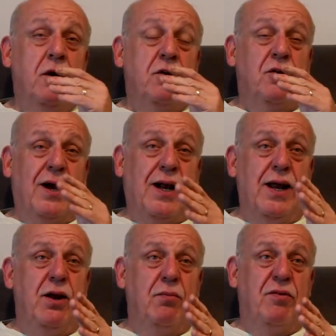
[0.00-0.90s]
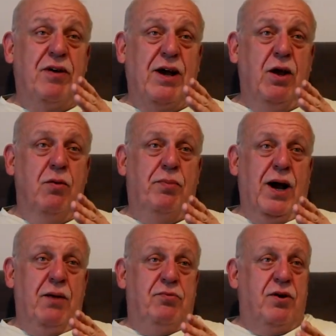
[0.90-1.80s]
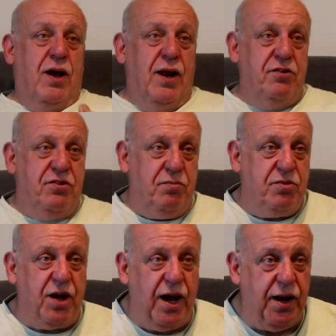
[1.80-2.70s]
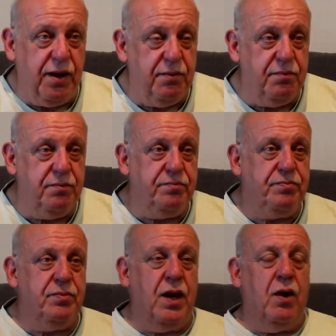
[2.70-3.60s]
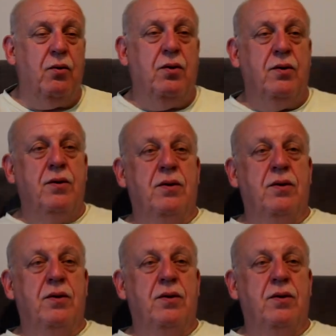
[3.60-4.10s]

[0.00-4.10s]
So I cleaned up the vacuum pipes and I zip tied it. Now,